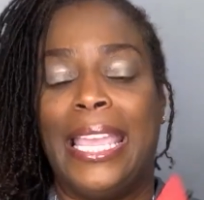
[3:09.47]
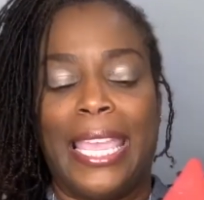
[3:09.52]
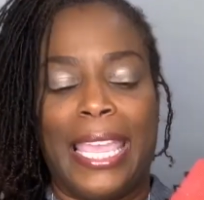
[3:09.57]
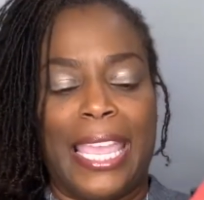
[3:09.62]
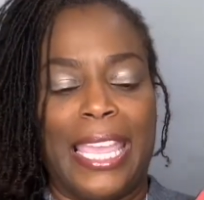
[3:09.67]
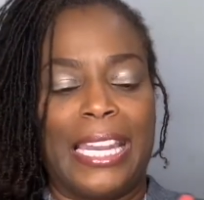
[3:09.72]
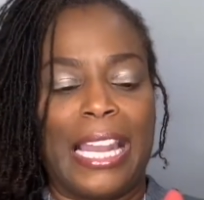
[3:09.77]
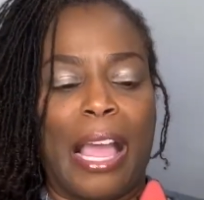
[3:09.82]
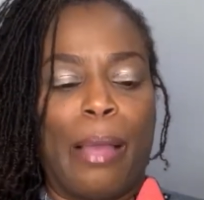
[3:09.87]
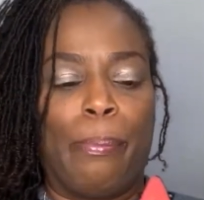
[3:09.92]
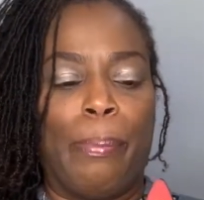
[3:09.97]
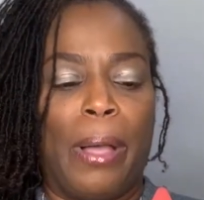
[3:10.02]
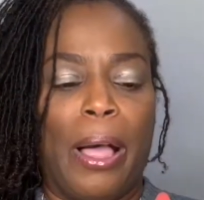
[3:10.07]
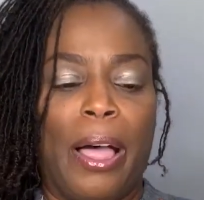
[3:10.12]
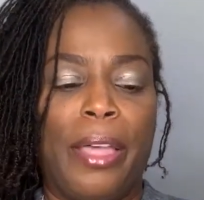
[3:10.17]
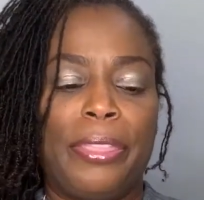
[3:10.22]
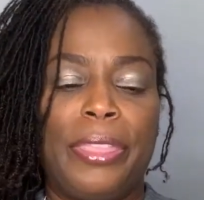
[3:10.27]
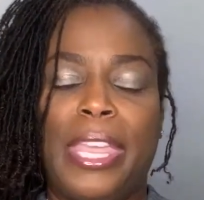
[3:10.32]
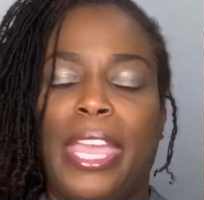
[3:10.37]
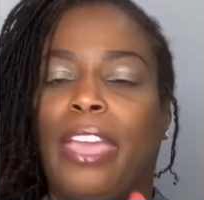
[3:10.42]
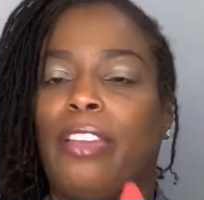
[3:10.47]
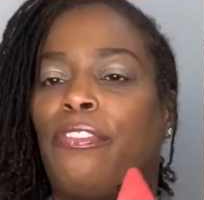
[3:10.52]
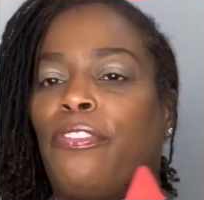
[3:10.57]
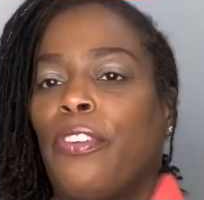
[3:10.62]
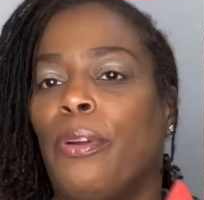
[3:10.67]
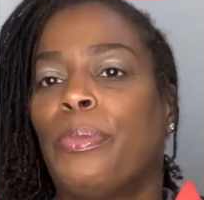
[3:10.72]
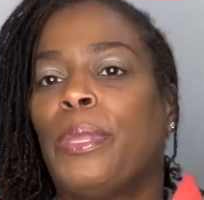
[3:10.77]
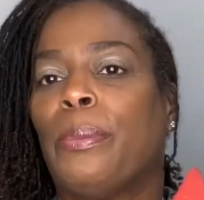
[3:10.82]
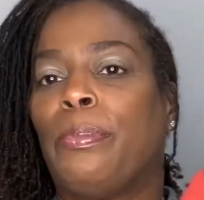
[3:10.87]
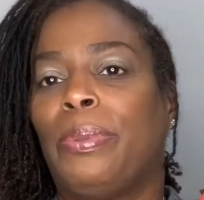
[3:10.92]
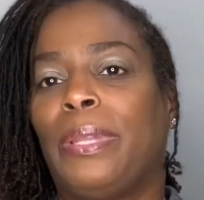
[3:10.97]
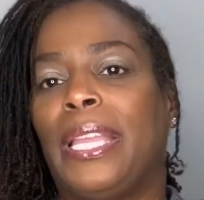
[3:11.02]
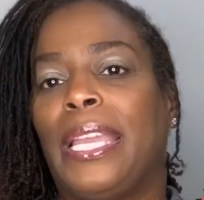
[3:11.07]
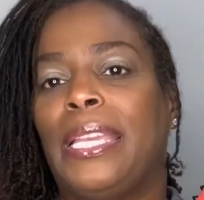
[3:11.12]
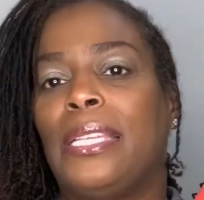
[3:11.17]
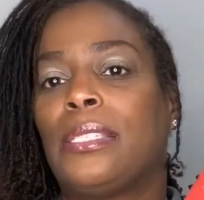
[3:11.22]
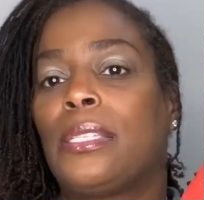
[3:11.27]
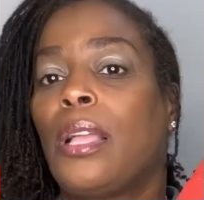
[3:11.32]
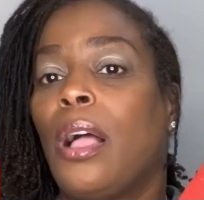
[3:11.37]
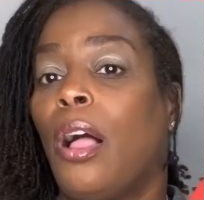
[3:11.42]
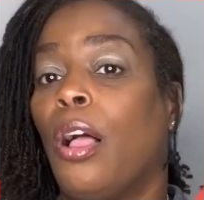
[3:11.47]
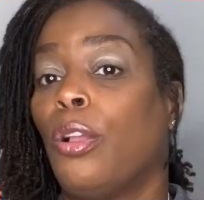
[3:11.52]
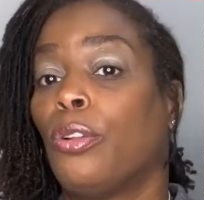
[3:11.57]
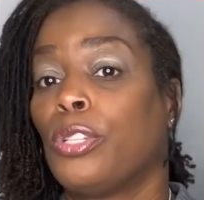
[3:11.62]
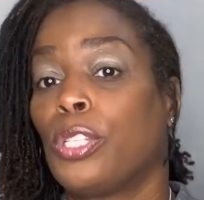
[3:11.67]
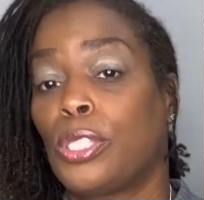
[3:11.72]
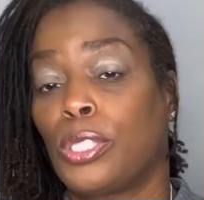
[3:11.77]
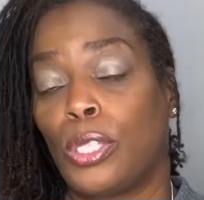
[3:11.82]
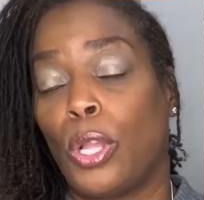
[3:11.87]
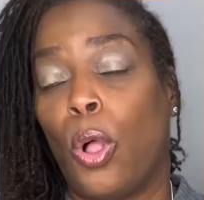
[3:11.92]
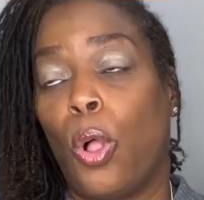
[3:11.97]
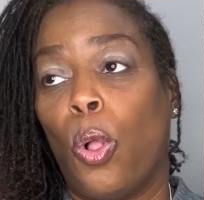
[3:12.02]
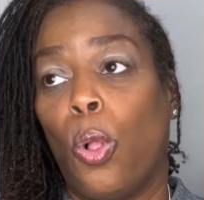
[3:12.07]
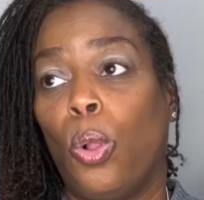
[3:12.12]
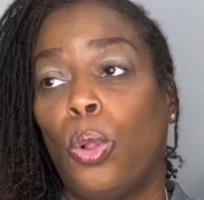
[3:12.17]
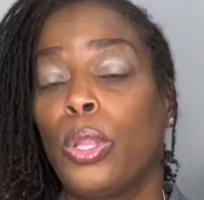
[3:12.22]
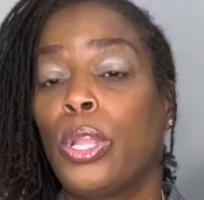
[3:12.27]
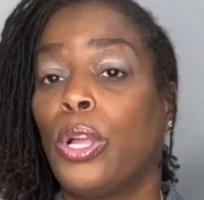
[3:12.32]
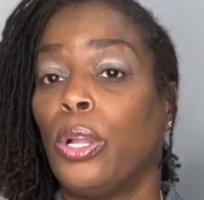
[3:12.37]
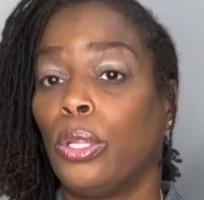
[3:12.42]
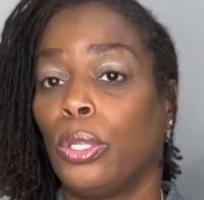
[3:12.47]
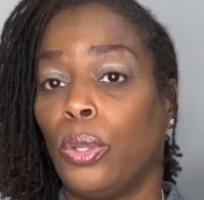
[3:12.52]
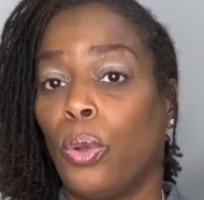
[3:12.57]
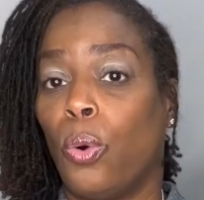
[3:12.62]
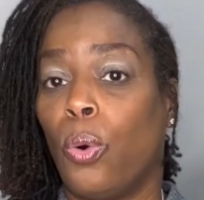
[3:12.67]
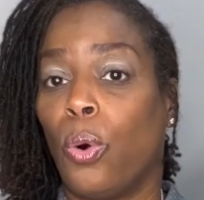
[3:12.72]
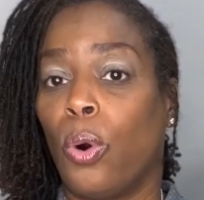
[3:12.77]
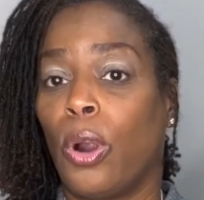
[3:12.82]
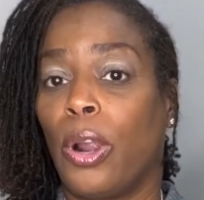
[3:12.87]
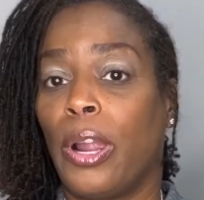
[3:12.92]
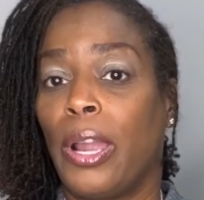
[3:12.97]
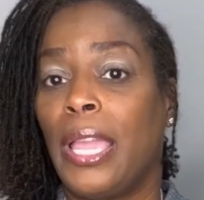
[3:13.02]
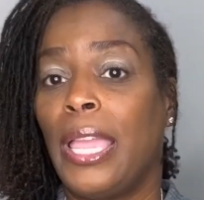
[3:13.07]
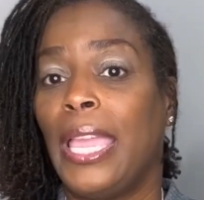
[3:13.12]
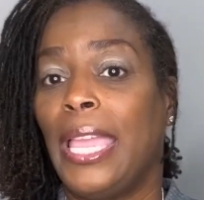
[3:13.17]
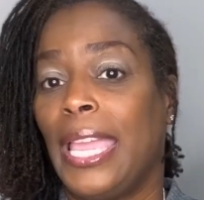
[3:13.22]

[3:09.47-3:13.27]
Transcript: And I bought that from the place called Sole Galore,